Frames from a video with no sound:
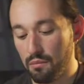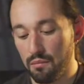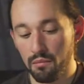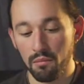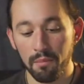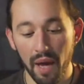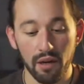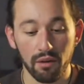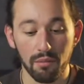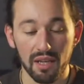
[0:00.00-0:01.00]
battery
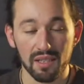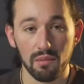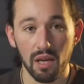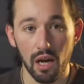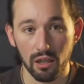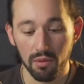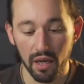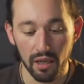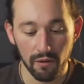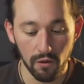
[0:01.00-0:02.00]
bays to be occupied.
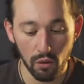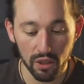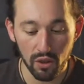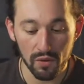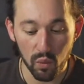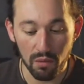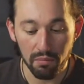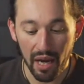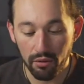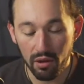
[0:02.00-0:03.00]
If you only use one
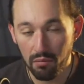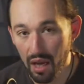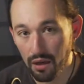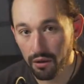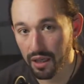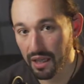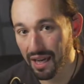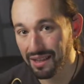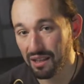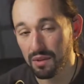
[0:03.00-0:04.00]
battery bay, you're going to get
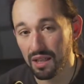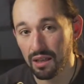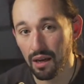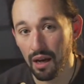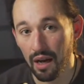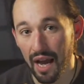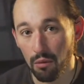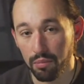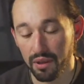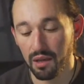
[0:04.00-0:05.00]
limited
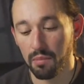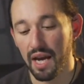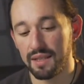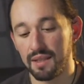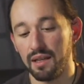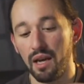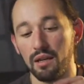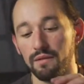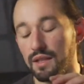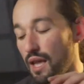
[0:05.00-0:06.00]
output capacity out of
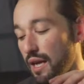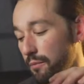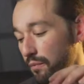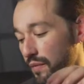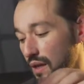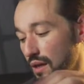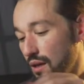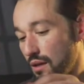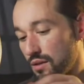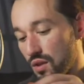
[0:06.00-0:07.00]
the light.
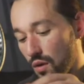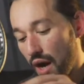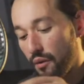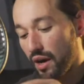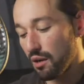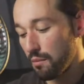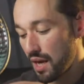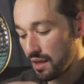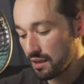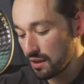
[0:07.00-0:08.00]
So I
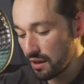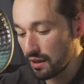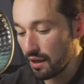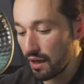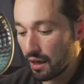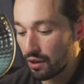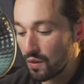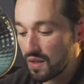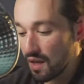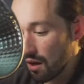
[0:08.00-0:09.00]
recommend
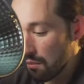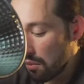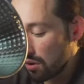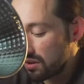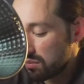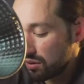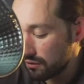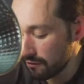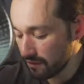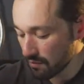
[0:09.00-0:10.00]
using multiple
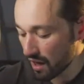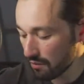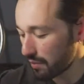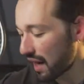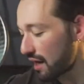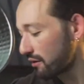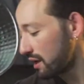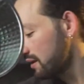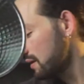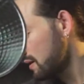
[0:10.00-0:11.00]
V-mount batteries.